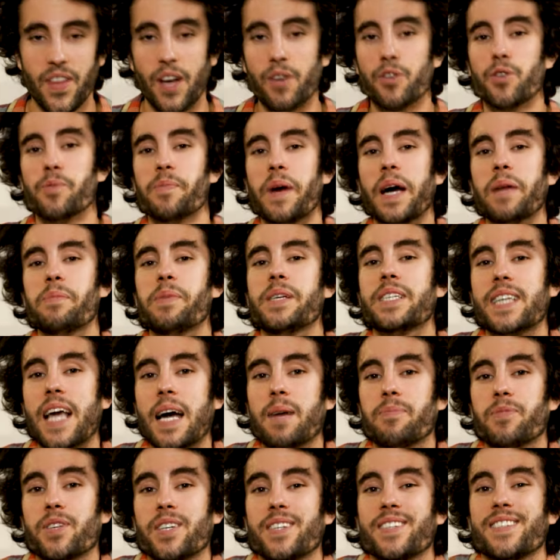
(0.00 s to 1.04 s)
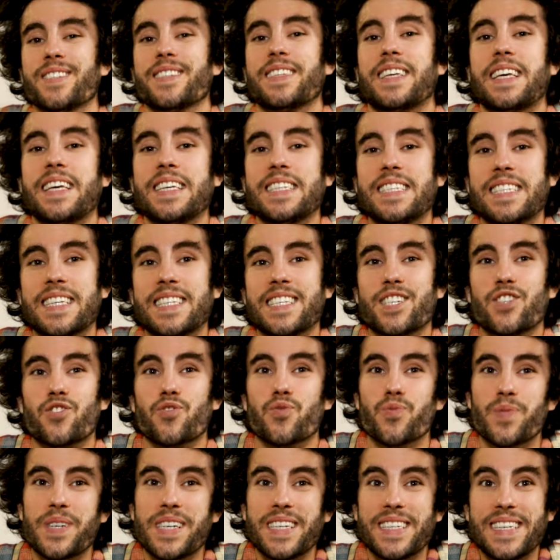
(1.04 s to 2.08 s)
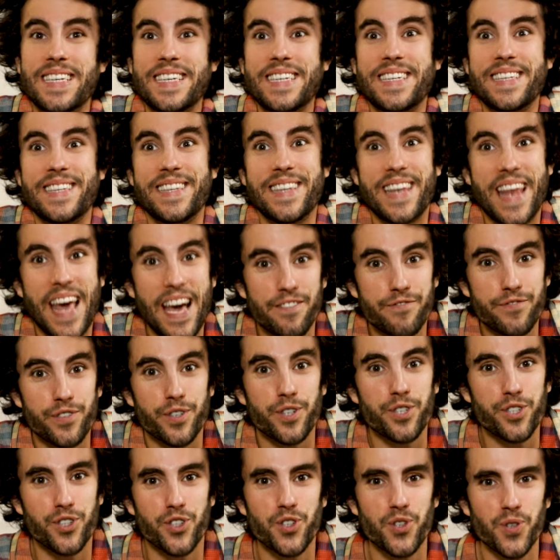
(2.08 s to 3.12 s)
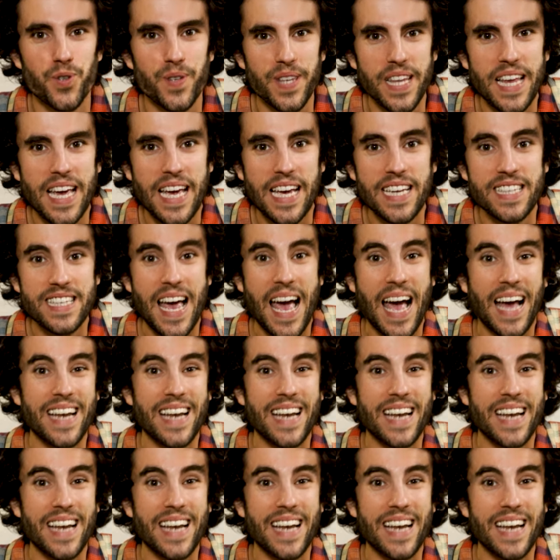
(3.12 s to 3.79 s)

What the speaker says: Now, you might be skeptical. Dries, is it really never too late?